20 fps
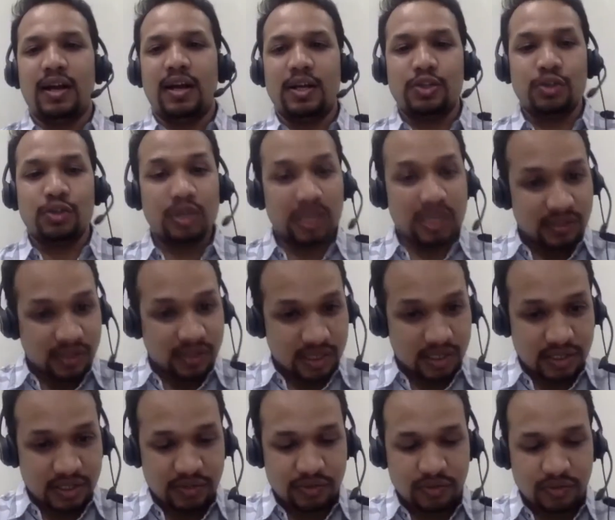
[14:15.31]
So it
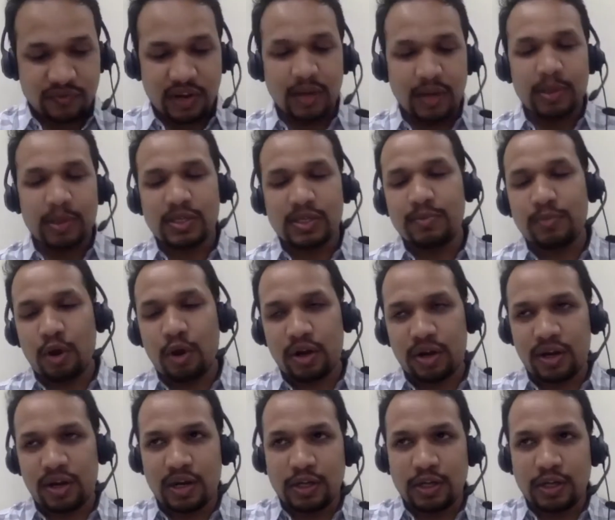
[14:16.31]
is very much important,